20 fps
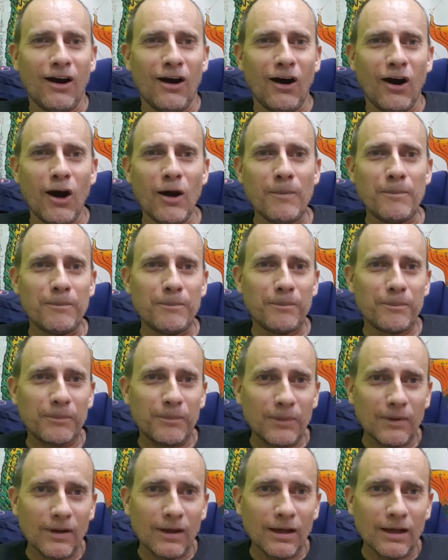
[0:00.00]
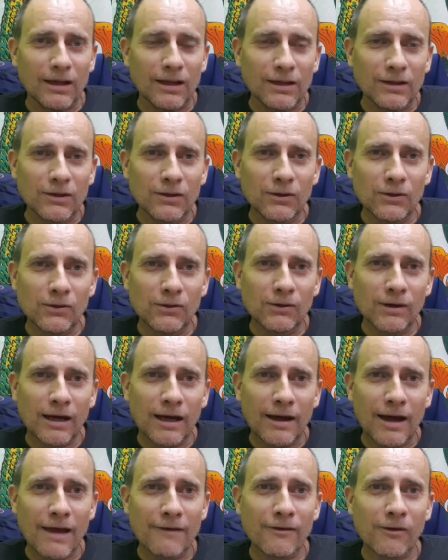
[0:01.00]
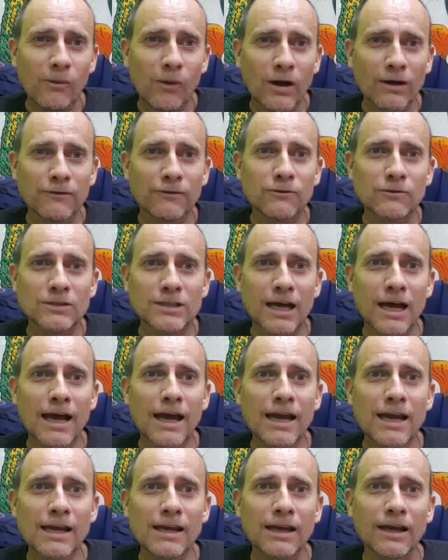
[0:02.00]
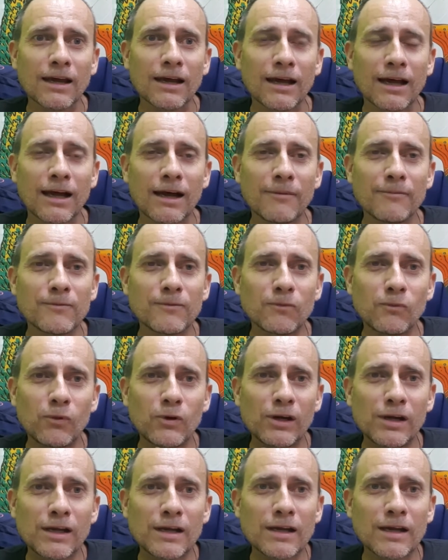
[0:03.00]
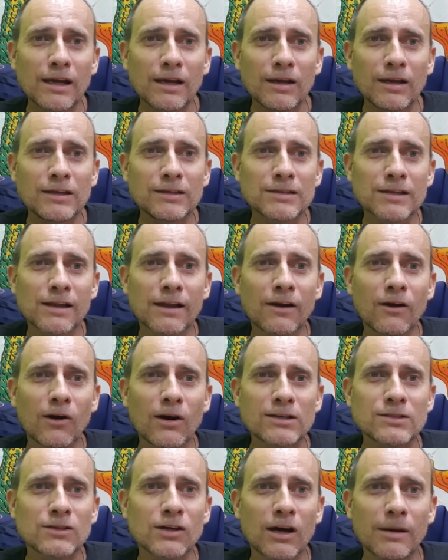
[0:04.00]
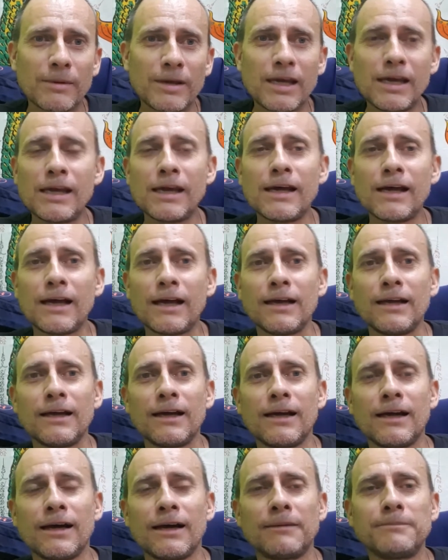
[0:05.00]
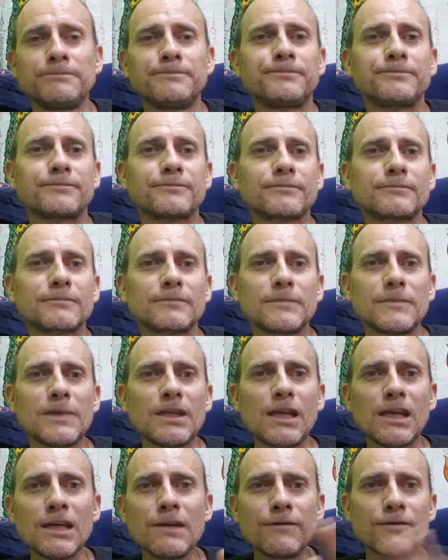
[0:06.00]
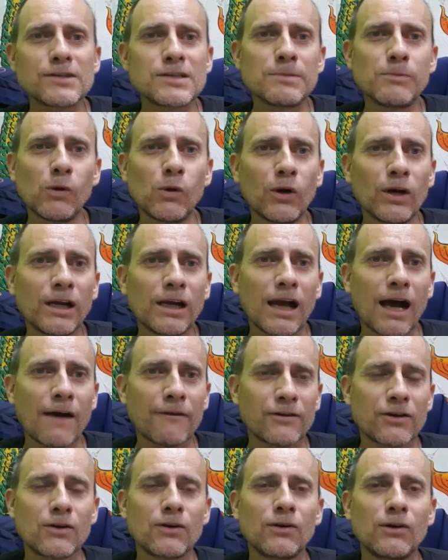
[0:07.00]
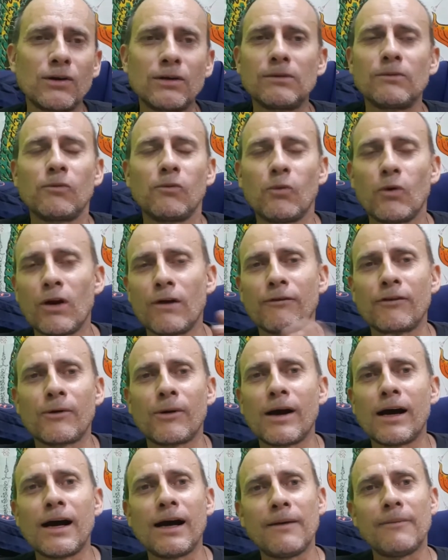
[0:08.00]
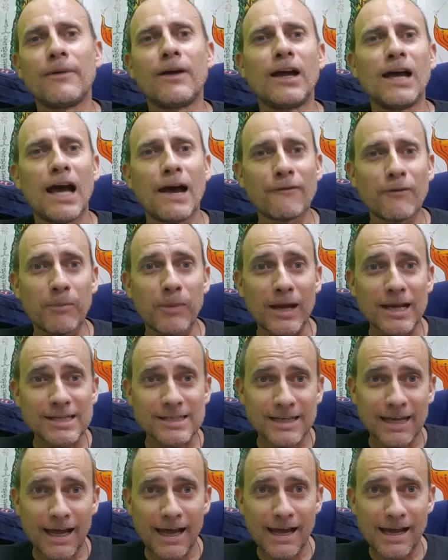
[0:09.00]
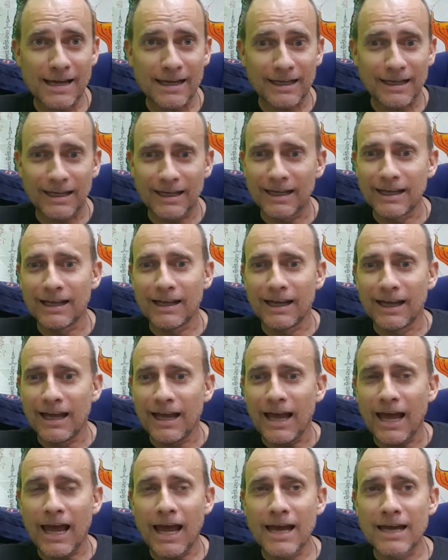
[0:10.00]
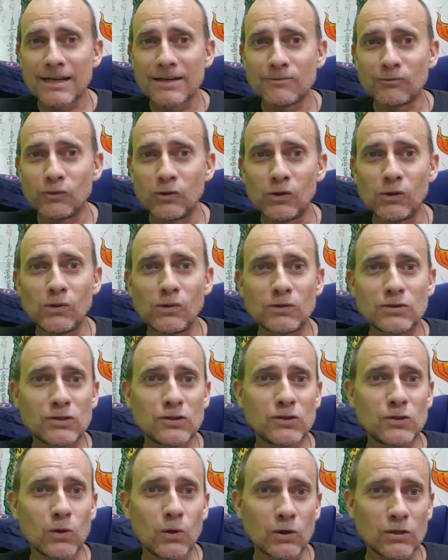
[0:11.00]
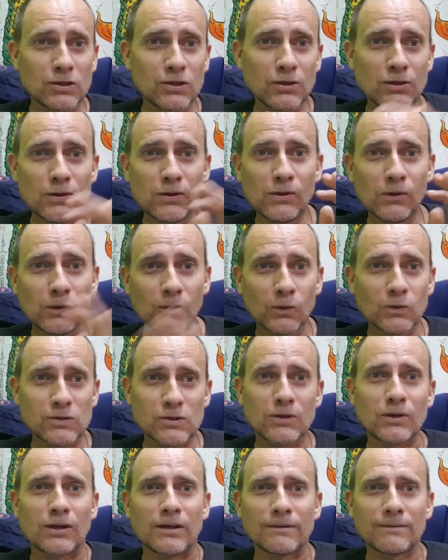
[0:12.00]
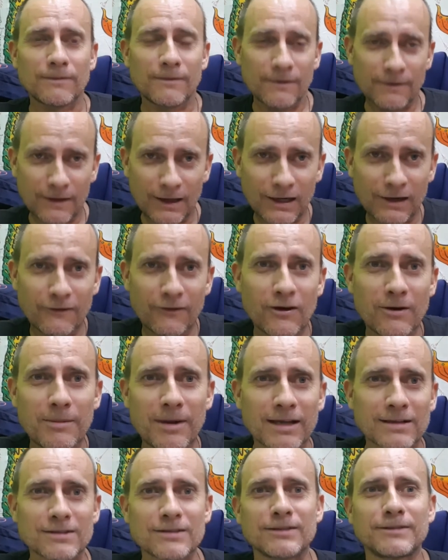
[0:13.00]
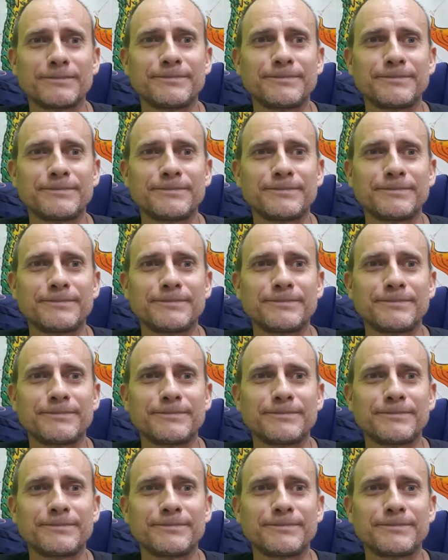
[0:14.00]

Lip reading: Hope you have a wonderful day. We're into the night time here. If it's a morning, afternoon, wherever you are, have a blessed day, and we'll talk to you all soon. Thank you very much.